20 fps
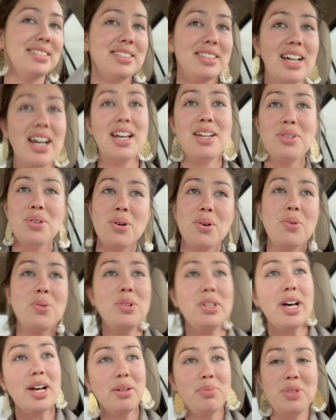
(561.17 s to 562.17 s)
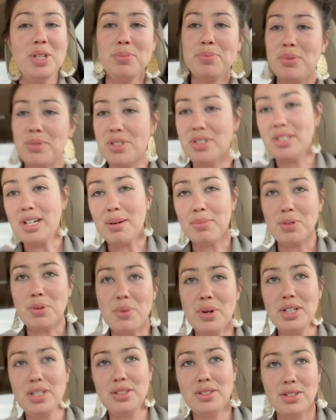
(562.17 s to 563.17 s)
I know a lot of people stopped
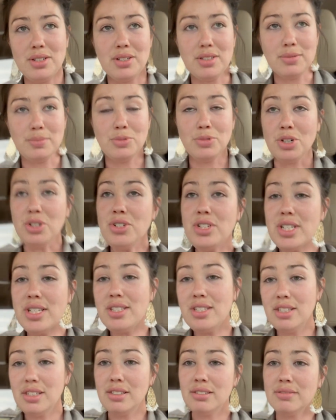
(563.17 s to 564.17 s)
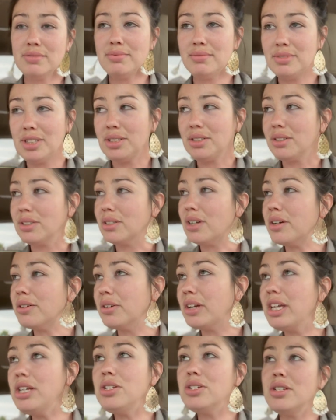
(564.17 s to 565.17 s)
going to their churches and their
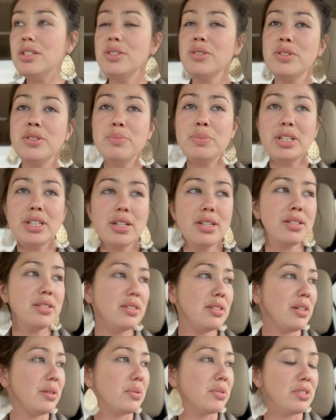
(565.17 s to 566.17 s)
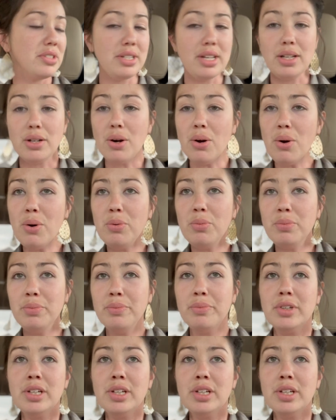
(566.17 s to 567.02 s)
congregations because they were staying home.